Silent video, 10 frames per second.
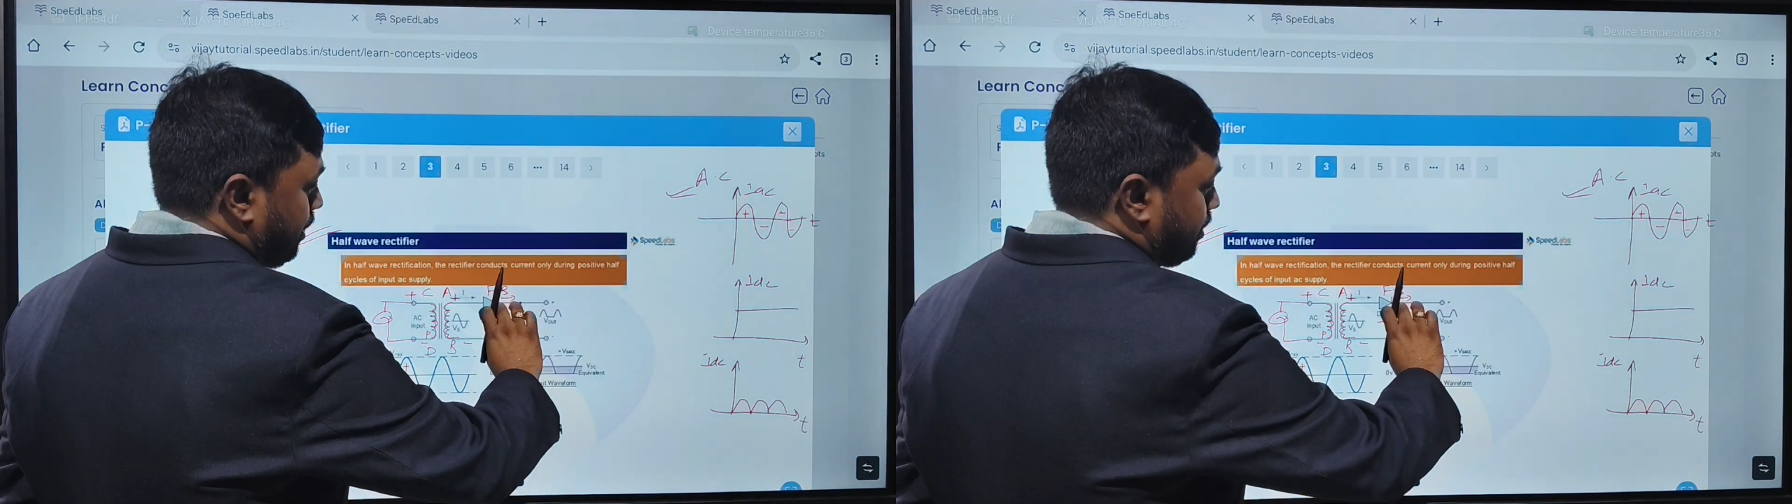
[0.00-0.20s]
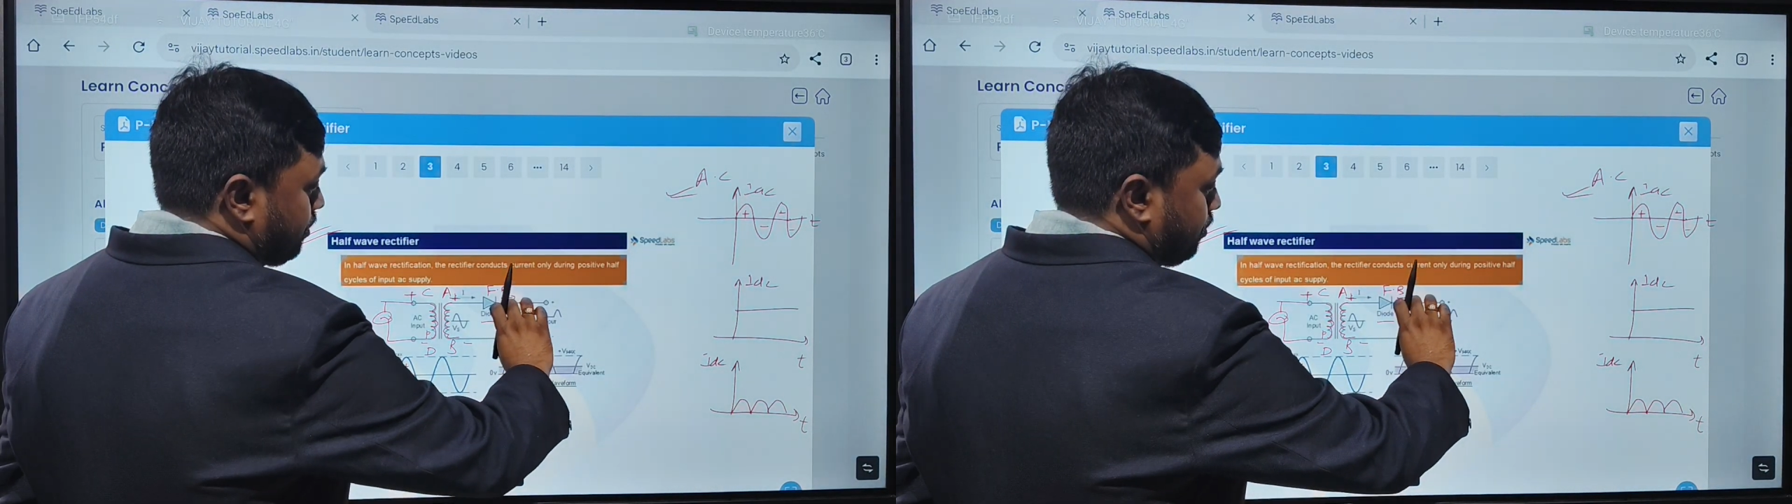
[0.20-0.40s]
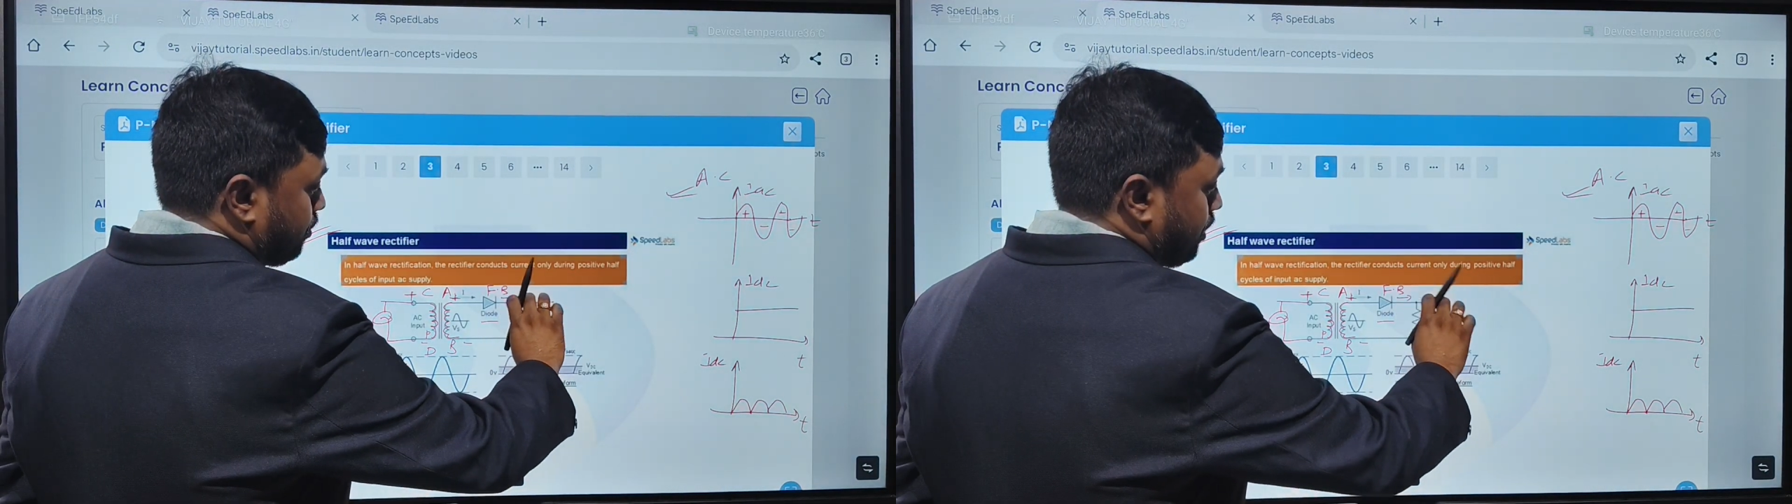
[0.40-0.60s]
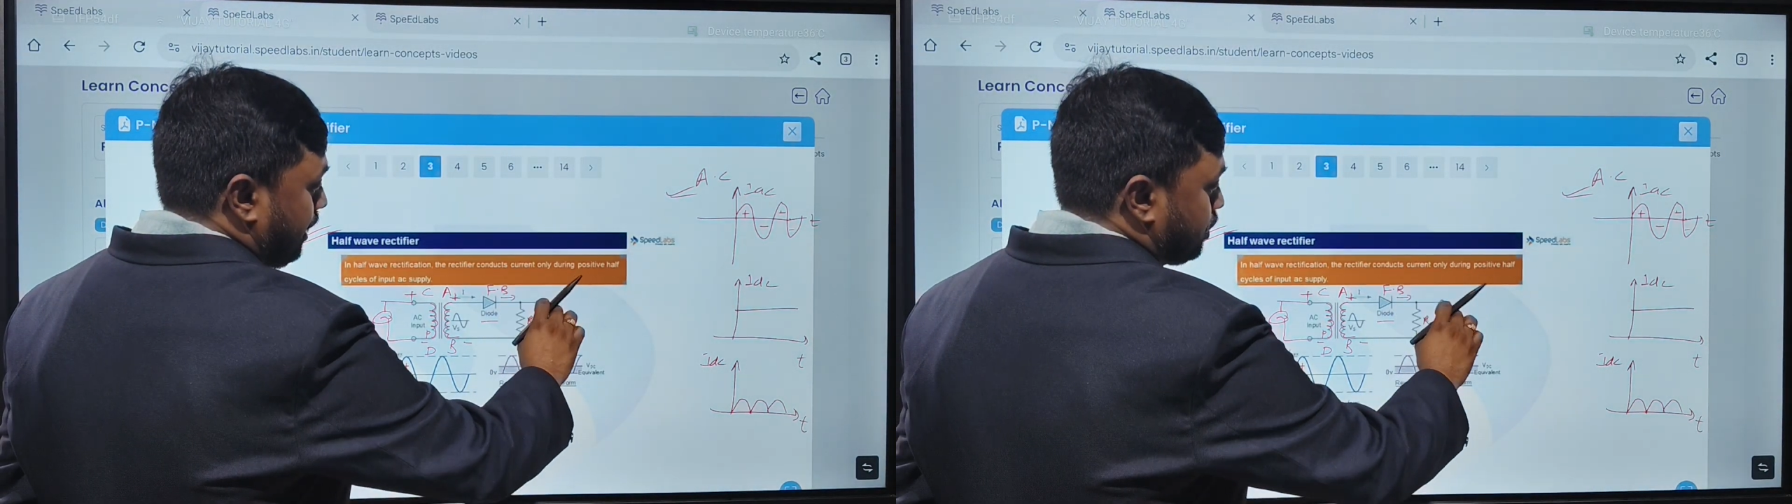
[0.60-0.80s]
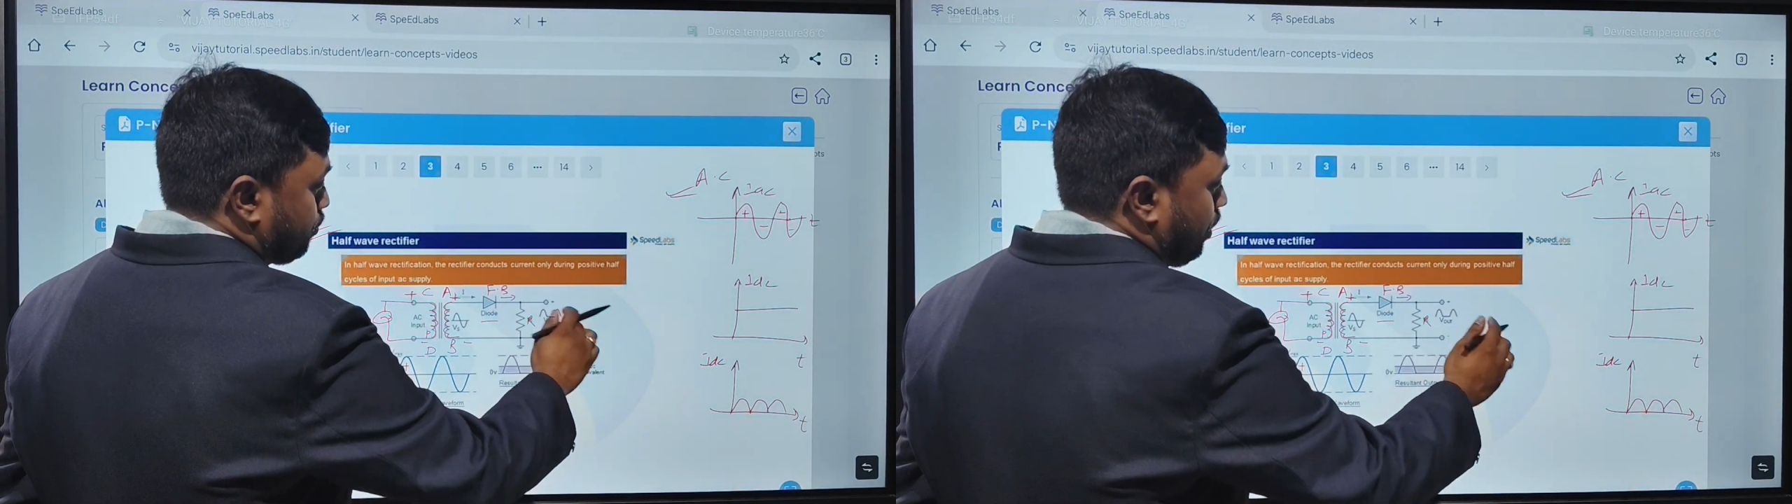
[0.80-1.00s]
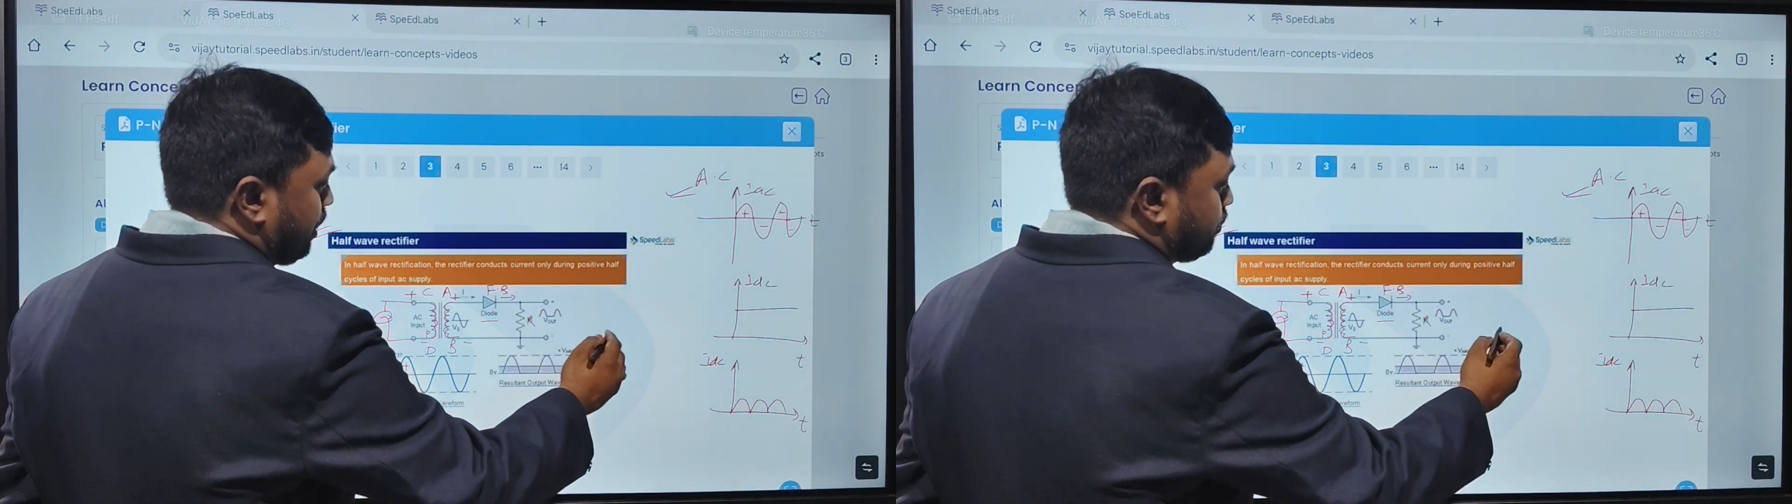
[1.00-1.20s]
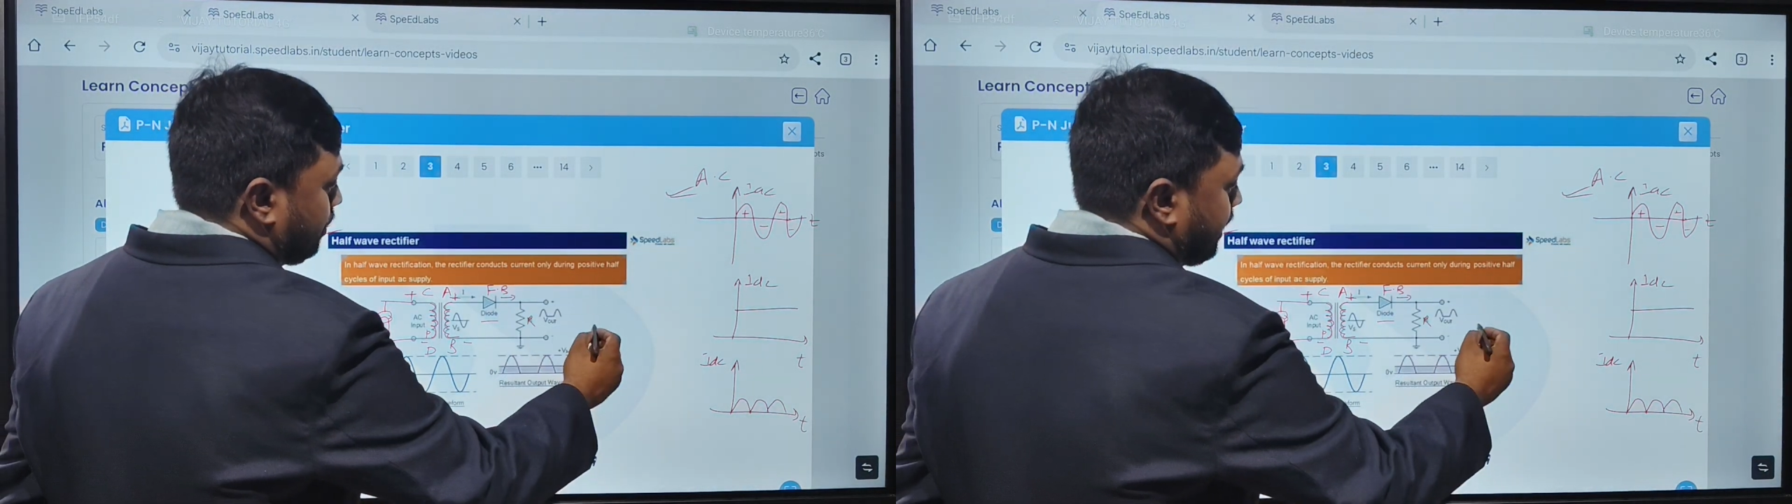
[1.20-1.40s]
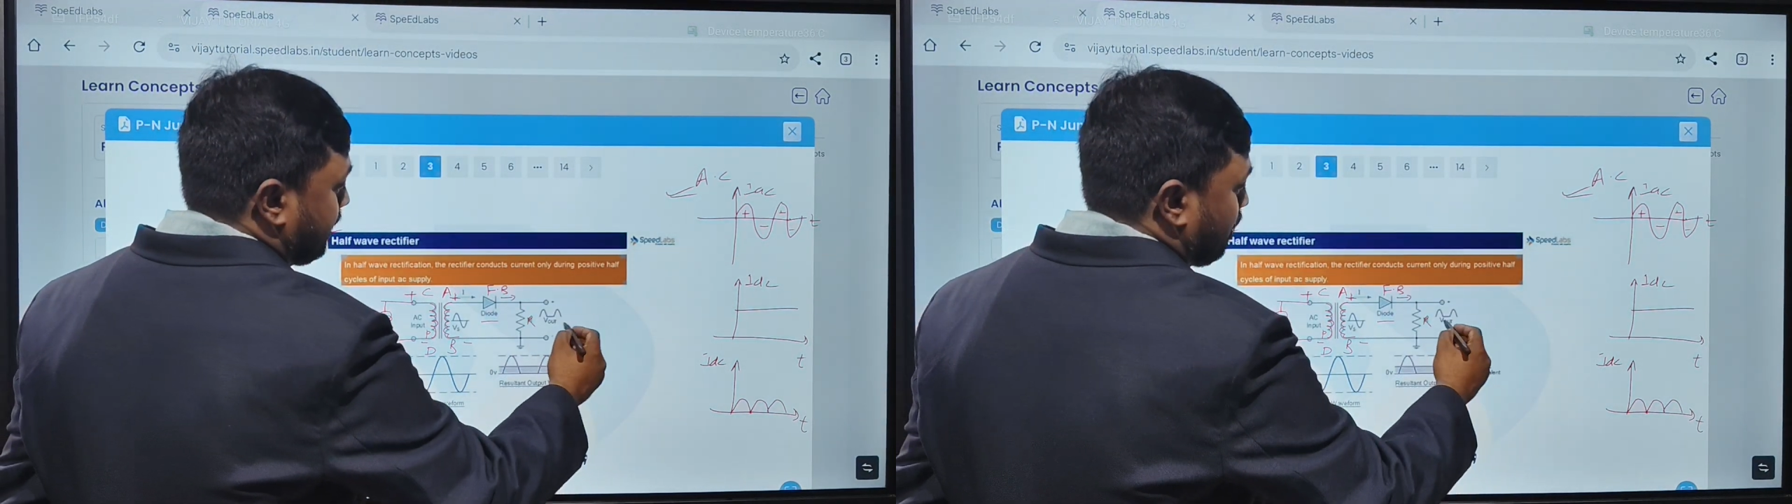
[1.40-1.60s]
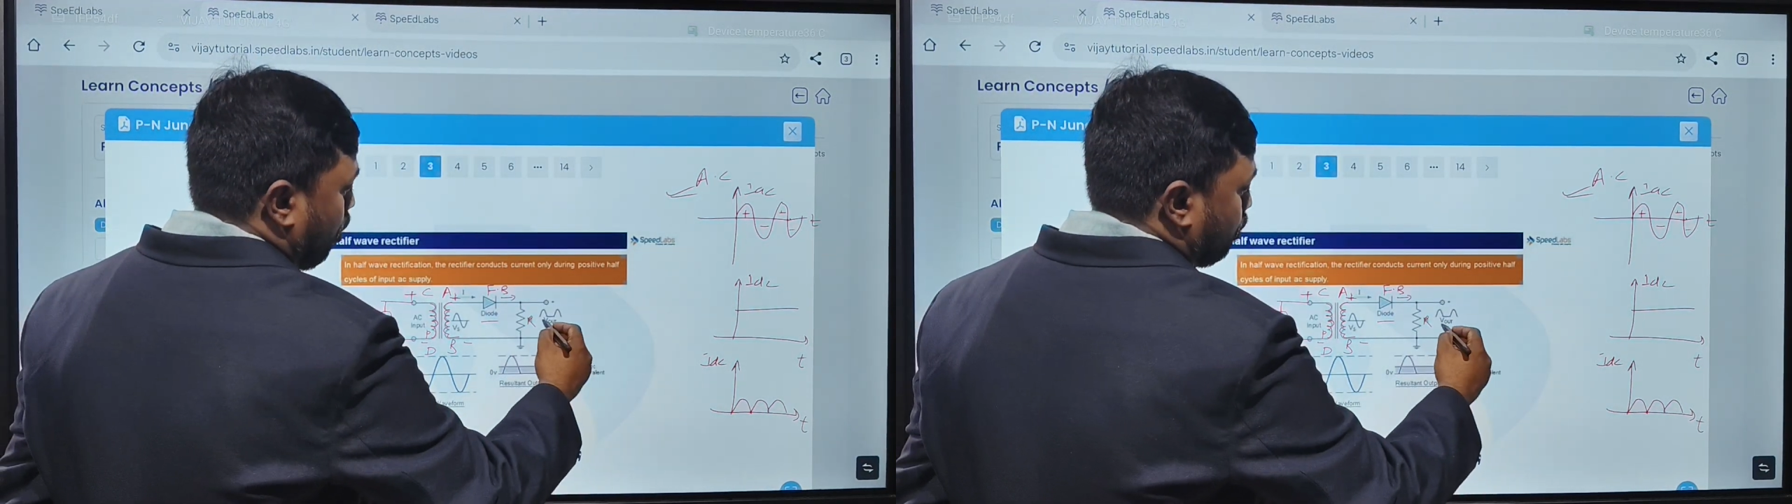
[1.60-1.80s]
Here current is flowing, so we will get the